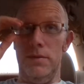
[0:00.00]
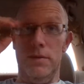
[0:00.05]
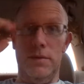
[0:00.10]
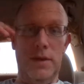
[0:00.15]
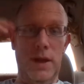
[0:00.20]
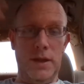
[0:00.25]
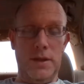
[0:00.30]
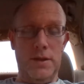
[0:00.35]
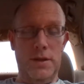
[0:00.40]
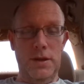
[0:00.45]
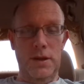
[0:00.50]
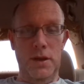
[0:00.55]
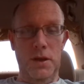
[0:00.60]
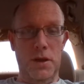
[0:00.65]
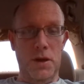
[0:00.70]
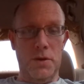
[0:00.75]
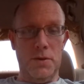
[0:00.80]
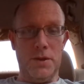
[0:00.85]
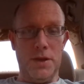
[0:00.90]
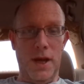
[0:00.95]
That's the
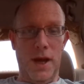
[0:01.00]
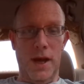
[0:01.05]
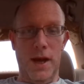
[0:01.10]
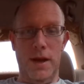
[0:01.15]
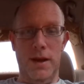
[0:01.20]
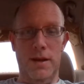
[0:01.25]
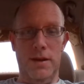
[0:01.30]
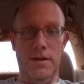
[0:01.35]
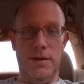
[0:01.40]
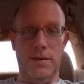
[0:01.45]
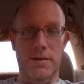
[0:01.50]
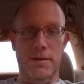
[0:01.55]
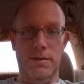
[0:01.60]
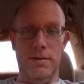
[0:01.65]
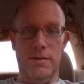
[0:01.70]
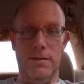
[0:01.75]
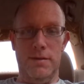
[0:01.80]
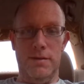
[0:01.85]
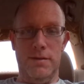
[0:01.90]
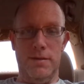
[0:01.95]
ego side,
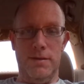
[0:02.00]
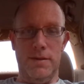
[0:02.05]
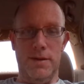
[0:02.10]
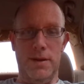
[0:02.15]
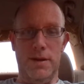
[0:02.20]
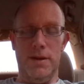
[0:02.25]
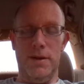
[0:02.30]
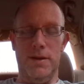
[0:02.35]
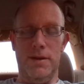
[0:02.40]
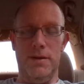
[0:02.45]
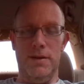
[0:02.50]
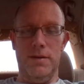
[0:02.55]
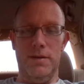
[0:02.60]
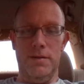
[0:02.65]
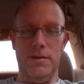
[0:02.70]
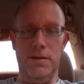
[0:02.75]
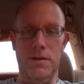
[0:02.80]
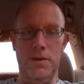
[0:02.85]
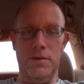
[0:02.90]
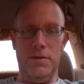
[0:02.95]
you
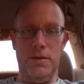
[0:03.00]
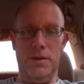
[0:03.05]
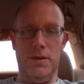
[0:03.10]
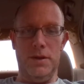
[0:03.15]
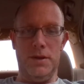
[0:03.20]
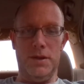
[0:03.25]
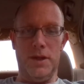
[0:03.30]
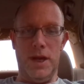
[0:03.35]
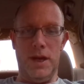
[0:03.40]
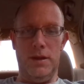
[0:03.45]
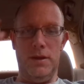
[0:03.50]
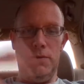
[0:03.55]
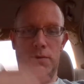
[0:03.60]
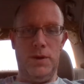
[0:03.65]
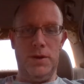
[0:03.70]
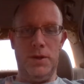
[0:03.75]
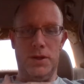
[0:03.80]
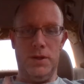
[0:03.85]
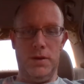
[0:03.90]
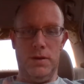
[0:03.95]
know, the side that
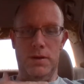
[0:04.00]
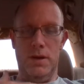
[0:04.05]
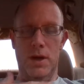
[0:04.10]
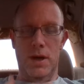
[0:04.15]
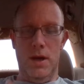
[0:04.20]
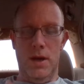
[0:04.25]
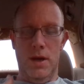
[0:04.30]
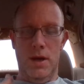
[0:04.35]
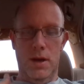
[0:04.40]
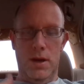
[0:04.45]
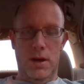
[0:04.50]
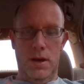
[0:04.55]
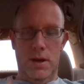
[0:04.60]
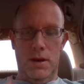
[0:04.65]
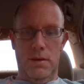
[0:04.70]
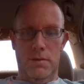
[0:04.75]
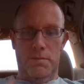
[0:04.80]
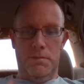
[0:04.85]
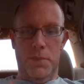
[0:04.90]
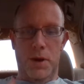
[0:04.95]
wants to
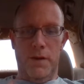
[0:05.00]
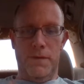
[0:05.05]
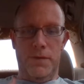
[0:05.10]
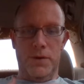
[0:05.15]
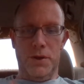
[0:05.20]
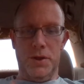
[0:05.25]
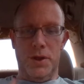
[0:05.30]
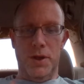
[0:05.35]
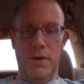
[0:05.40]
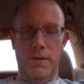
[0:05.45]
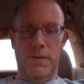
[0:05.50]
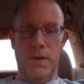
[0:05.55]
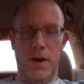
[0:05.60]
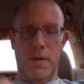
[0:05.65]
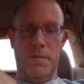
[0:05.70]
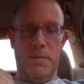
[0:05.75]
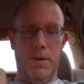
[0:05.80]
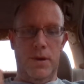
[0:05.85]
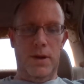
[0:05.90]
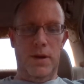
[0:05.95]
puff yourself
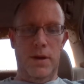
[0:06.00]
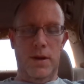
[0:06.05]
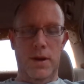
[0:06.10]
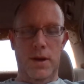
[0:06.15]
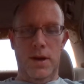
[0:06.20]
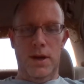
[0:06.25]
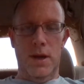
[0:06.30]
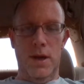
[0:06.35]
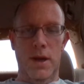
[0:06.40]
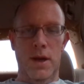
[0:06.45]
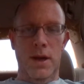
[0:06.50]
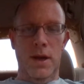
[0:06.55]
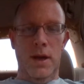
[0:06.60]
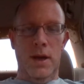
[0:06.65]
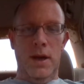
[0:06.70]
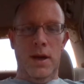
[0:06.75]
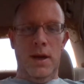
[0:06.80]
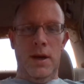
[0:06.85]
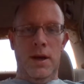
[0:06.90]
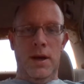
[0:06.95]
up.
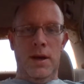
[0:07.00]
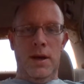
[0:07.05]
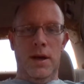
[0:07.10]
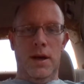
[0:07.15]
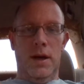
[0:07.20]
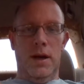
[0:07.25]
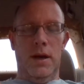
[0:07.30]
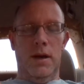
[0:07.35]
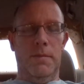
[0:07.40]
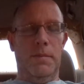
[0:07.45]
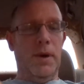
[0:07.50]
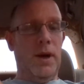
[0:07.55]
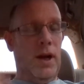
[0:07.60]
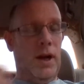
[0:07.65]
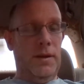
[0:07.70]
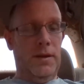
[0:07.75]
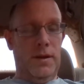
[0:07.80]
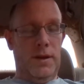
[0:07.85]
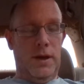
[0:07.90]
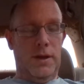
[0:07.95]
But
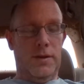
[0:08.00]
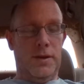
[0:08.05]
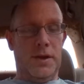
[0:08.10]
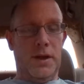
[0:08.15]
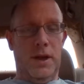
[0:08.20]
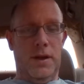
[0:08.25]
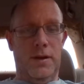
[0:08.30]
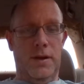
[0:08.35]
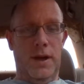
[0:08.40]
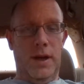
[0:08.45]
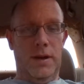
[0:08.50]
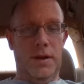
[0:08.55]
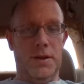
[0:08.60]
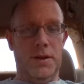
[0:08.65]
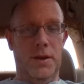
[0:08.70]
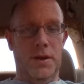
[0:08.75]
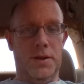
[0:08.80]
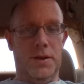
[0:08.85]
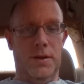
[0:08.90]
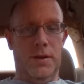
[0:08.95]
on the other hand, it's
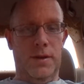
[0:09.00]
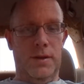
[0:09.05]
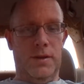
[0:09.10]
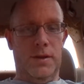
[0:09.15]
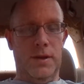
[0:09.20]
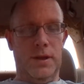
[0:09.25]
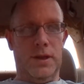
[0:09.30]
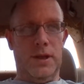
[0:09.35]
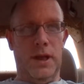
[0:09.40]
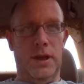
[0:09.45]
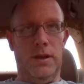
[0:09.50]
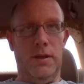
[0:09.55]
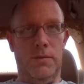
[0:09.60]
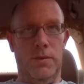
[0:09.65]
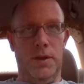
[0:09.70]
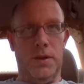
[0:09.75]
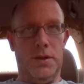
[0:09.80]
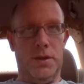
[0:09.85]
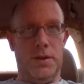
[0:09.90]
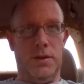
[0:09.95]
also the side that
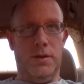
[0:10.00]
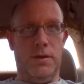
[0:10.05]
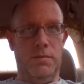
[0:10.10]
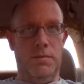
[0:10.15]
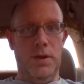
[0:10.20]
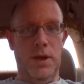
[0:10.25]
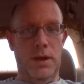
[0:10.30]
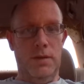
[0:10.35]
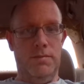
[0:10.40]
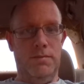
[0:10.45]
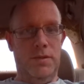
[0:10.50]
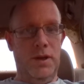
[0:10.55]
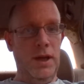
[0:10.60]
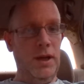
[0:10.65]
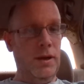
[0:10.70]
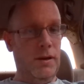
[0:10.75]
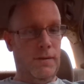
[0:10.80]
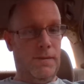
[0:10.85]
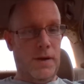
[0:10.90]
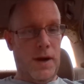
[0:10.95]
wants to be
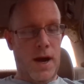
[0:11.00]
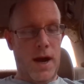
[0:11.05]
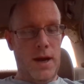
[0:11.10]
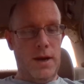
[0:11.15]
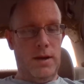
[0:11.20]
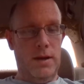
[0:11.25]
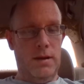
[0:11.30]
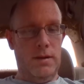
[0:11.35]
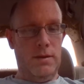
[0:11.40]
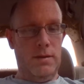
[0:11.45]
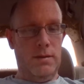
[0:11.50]
dignified.